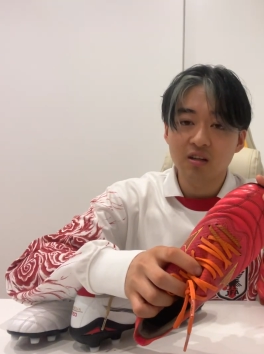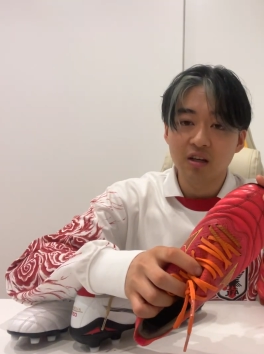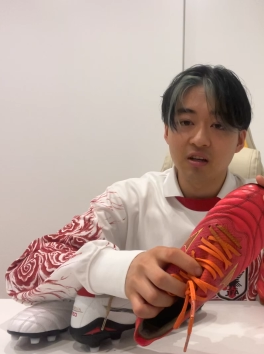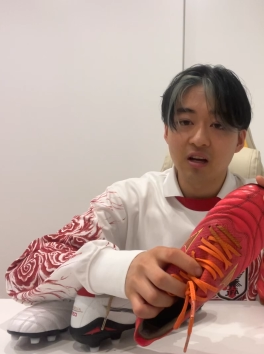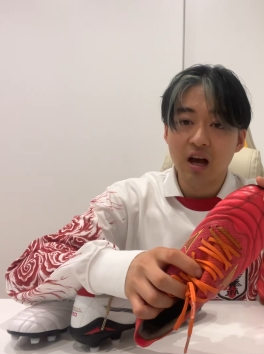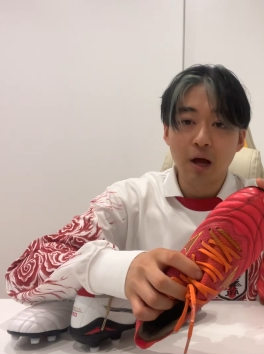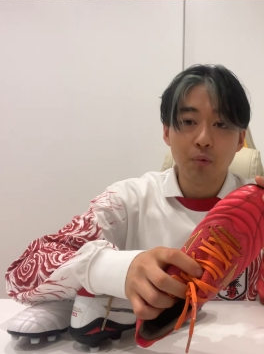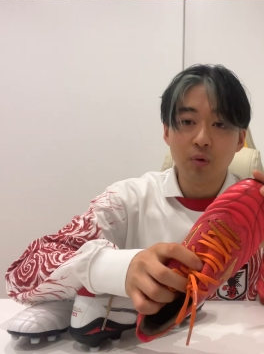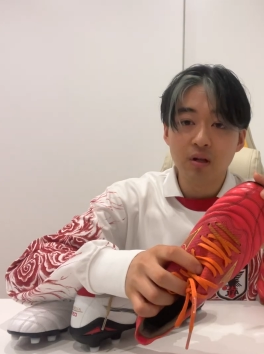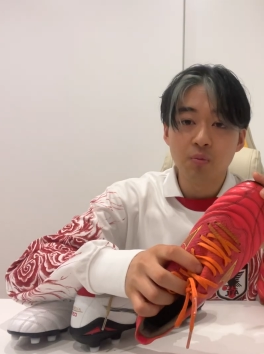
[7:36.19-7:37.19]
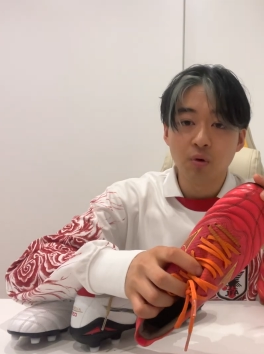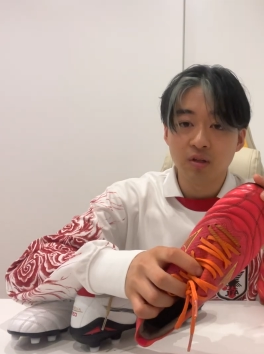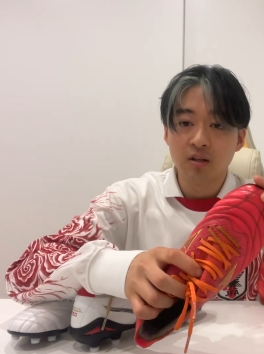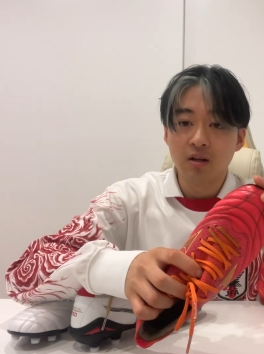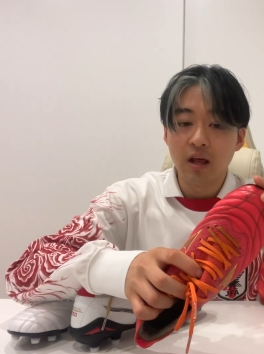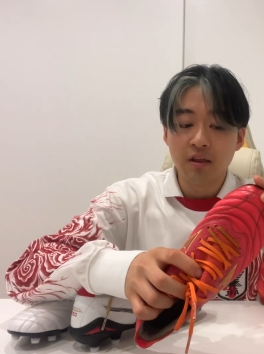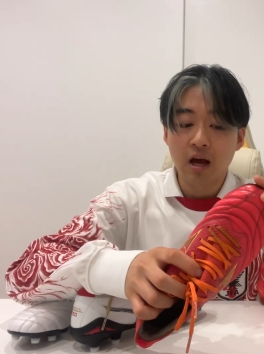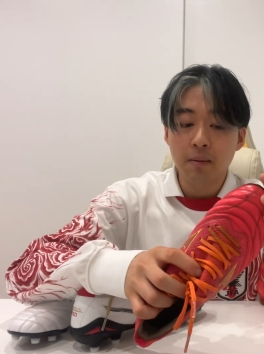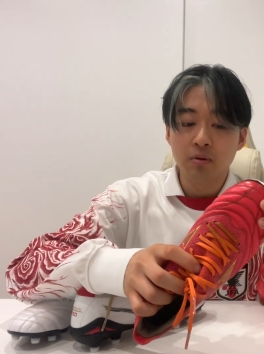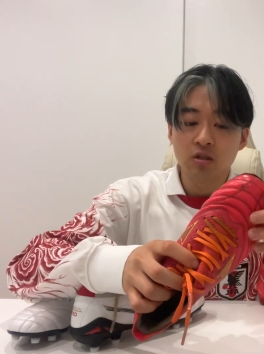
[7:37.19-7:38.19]
Like, I really wanted the leather
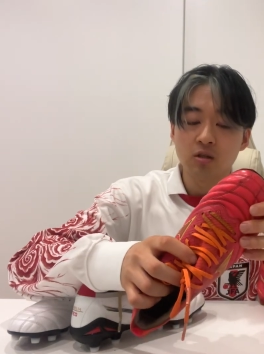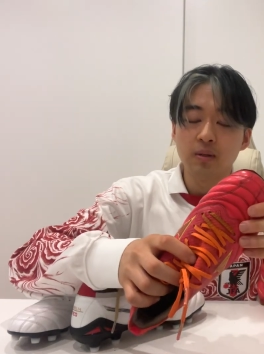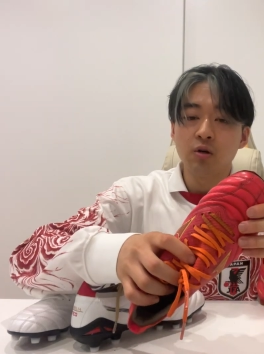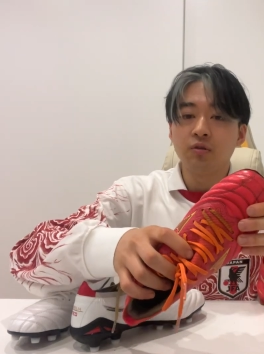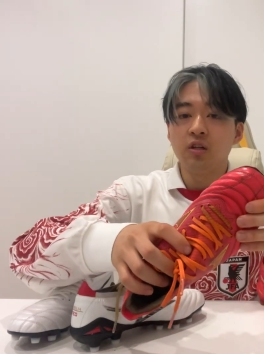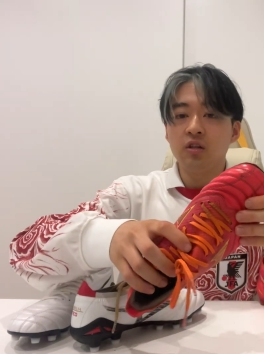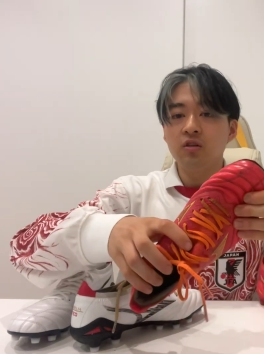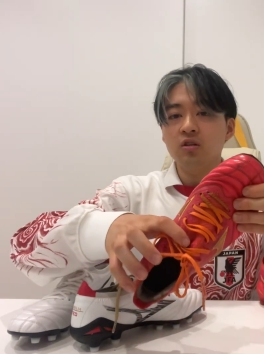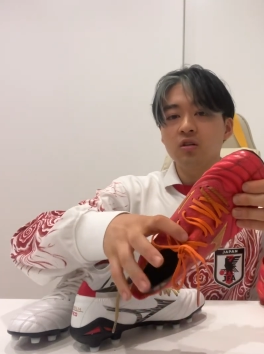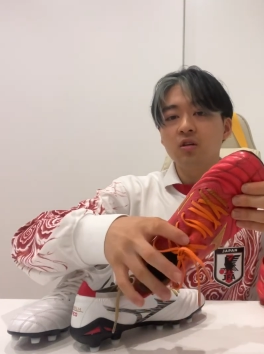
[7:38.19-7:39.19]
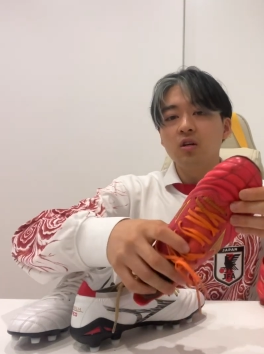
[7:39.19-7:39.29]
uppers to be continued.